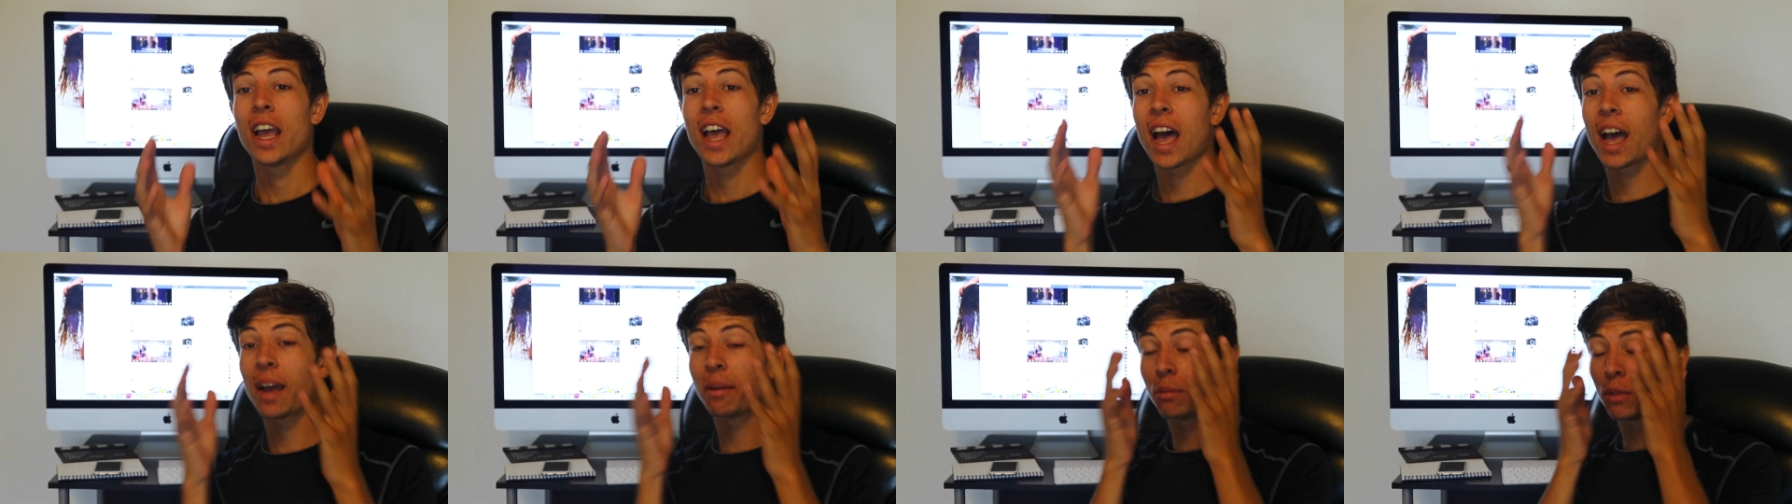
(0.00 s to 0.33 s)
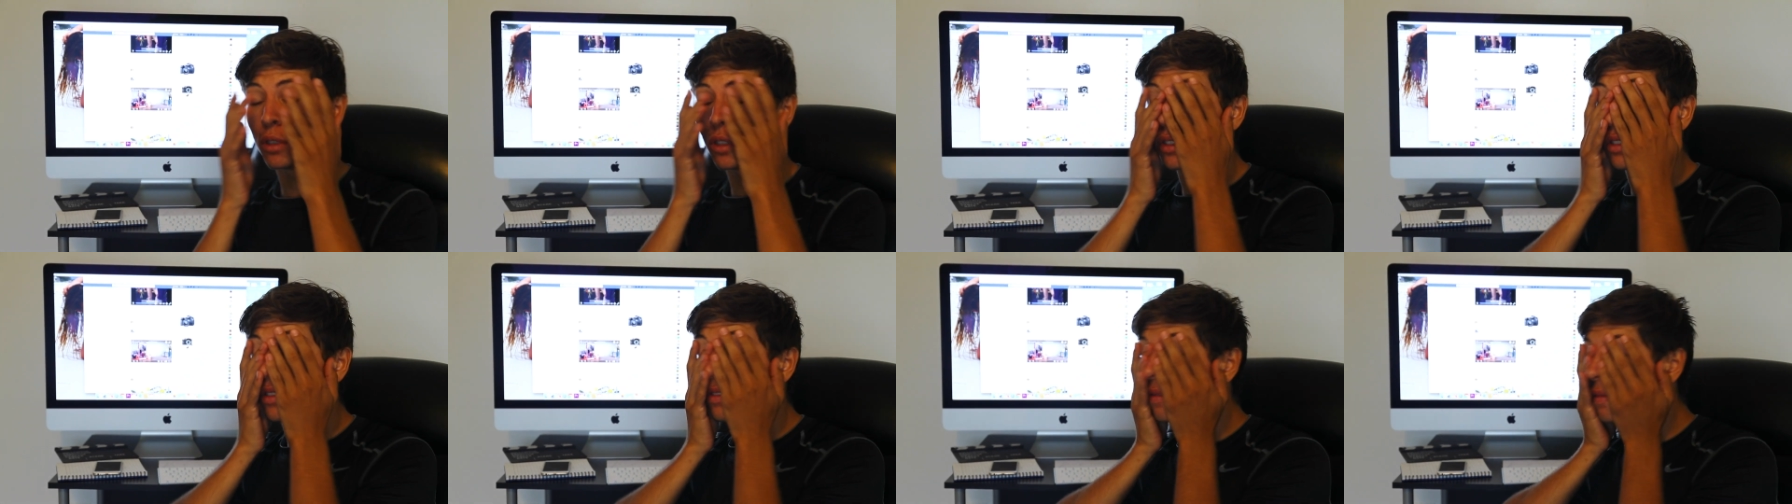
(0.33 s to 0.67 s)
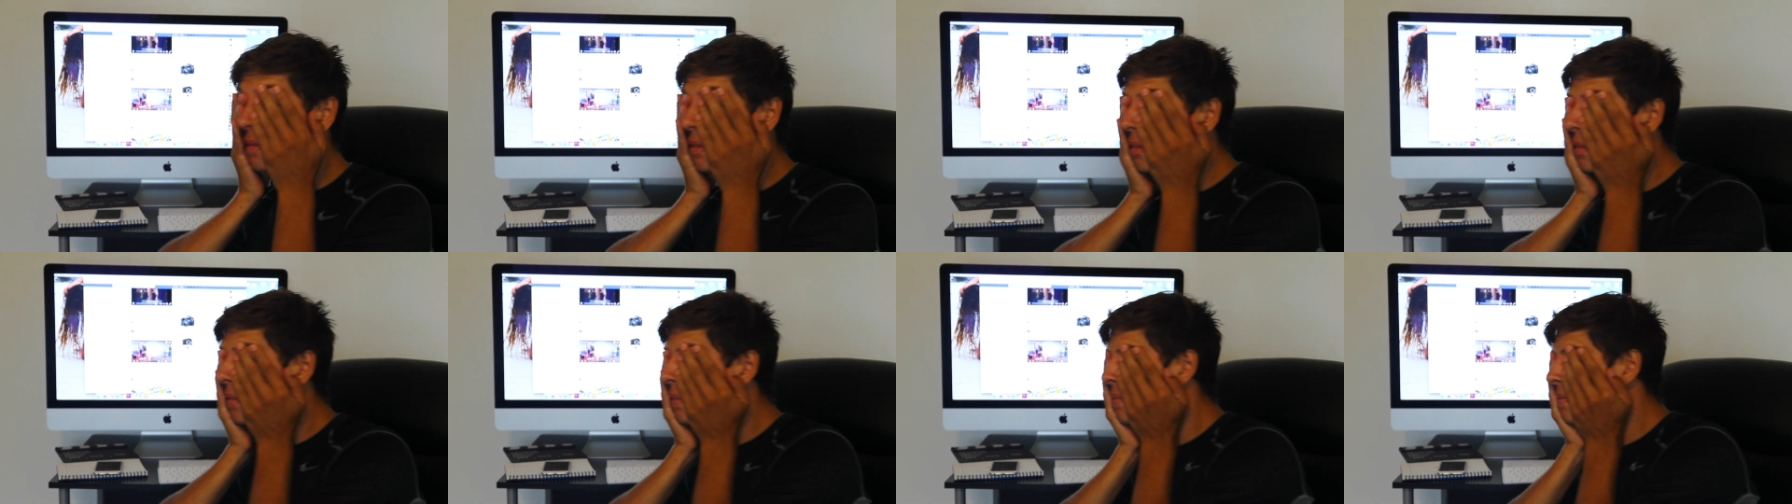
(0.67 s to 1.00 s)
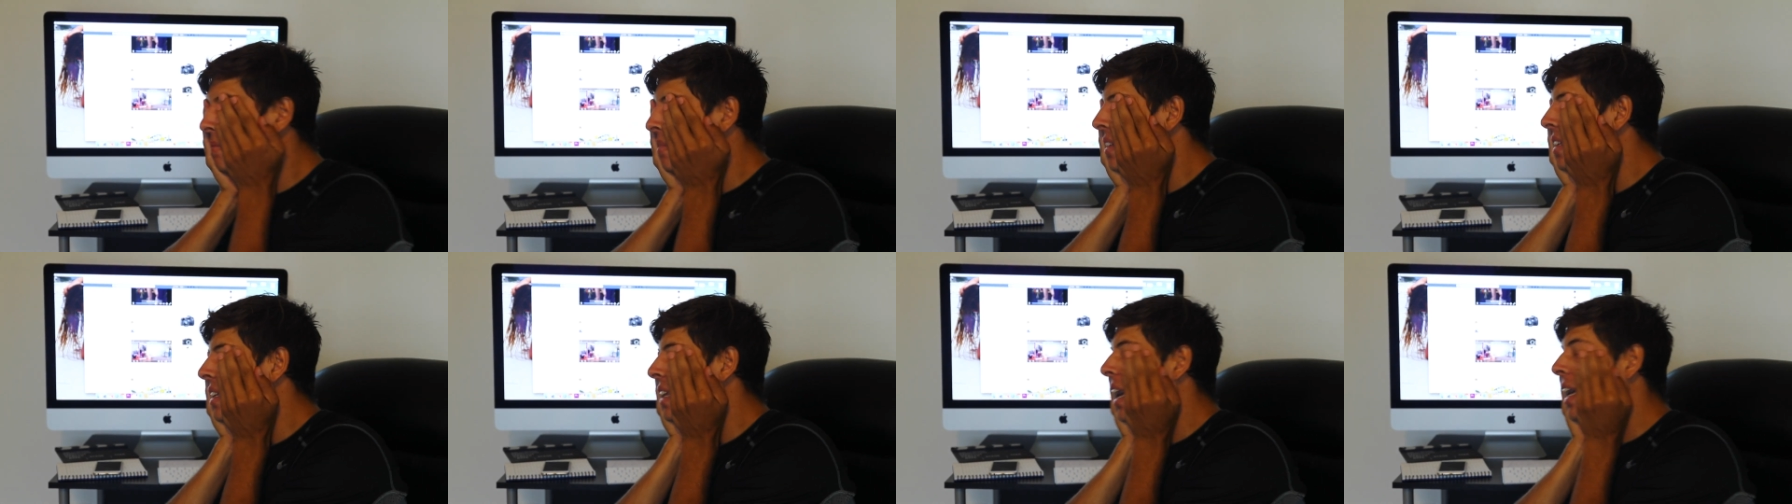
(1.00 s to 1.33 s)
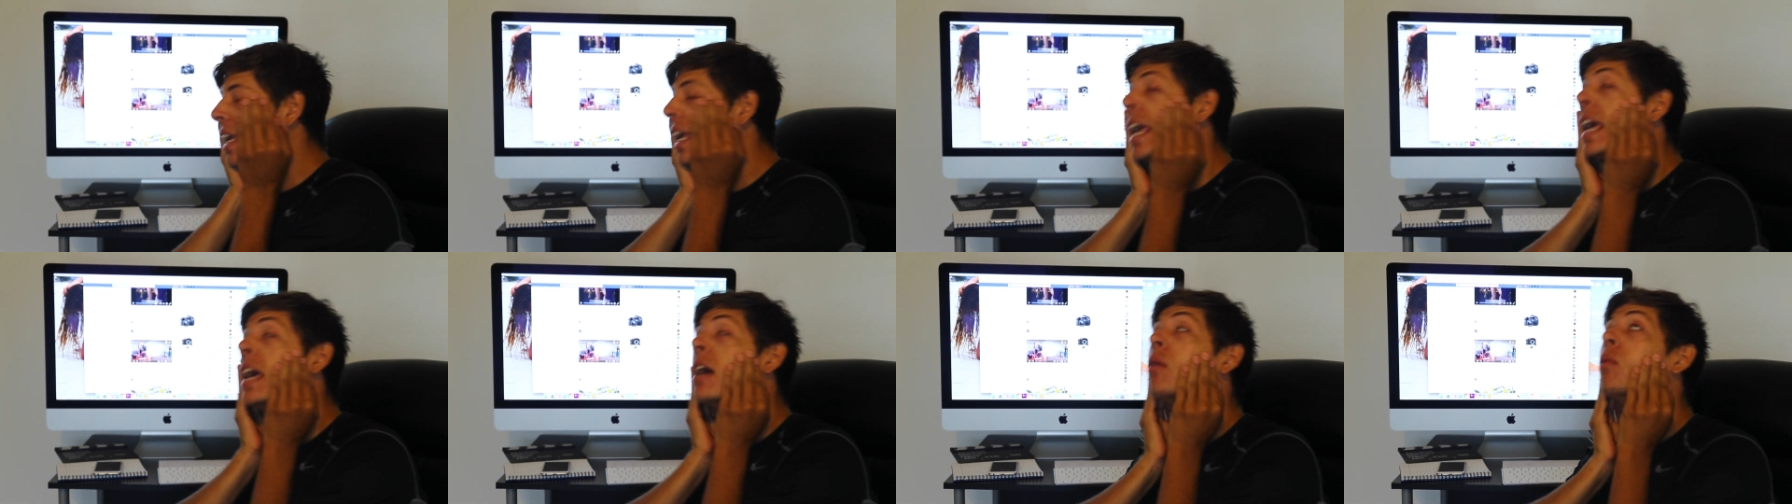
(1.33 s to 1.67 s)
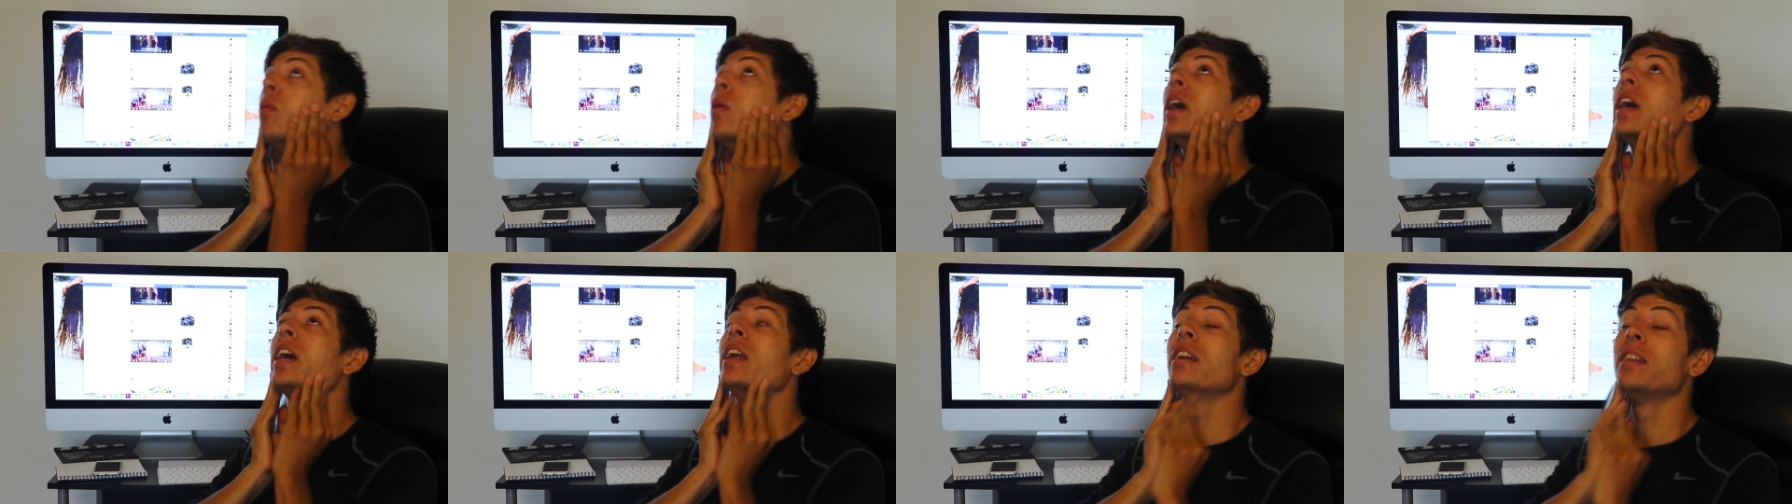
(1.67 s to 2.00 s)
I'm, I
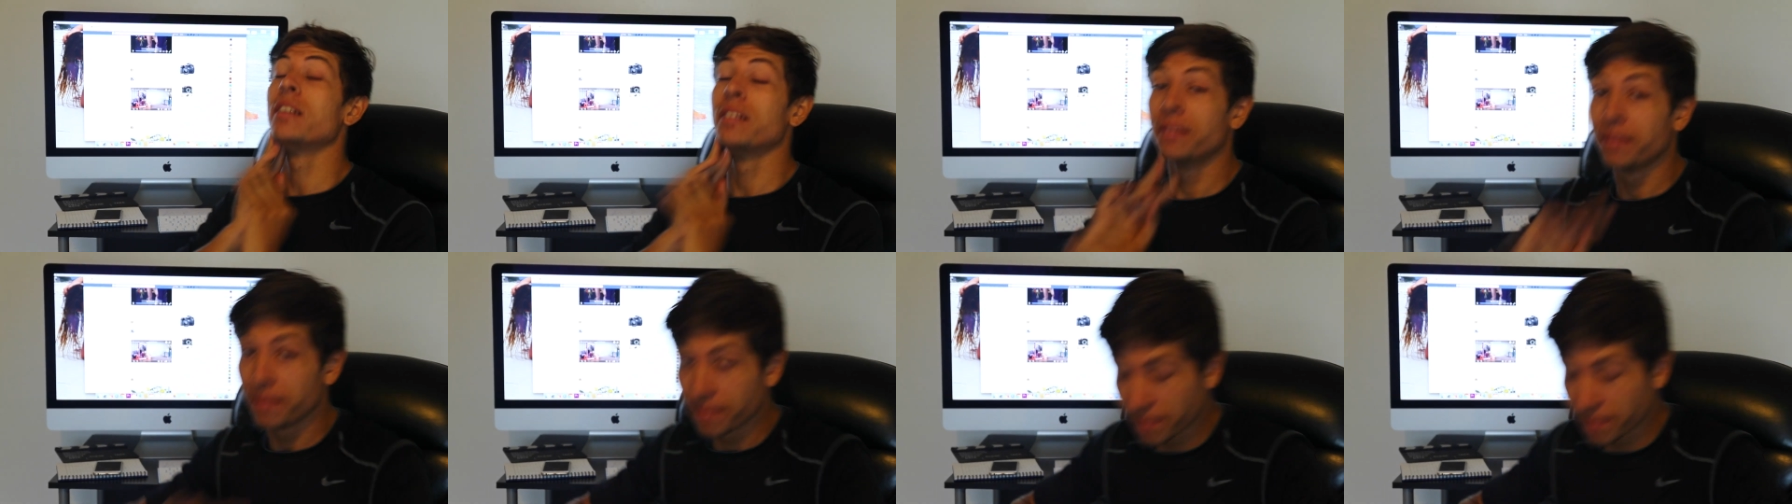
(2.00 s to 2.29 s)
can't win.